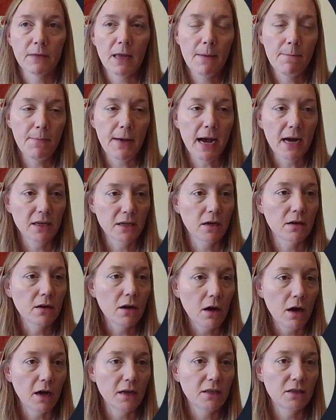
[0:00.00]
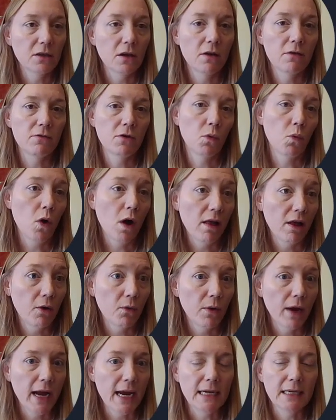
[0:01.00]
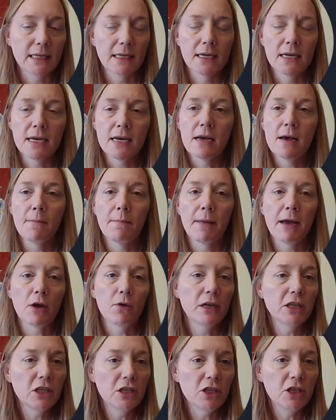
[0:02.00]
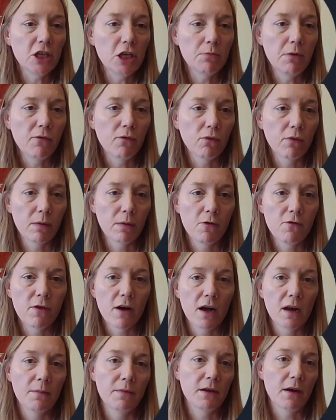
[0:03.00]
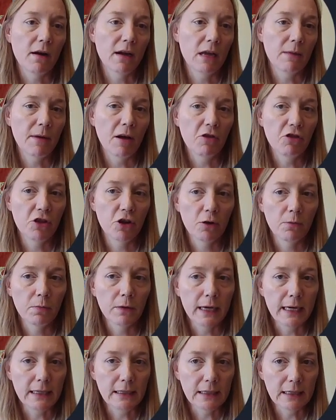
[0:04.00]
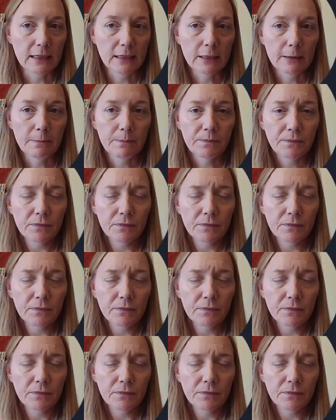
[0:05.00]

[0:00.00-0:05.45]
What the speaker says: impact on cost of your wallet, right? My question to you before we move on to talking about third places,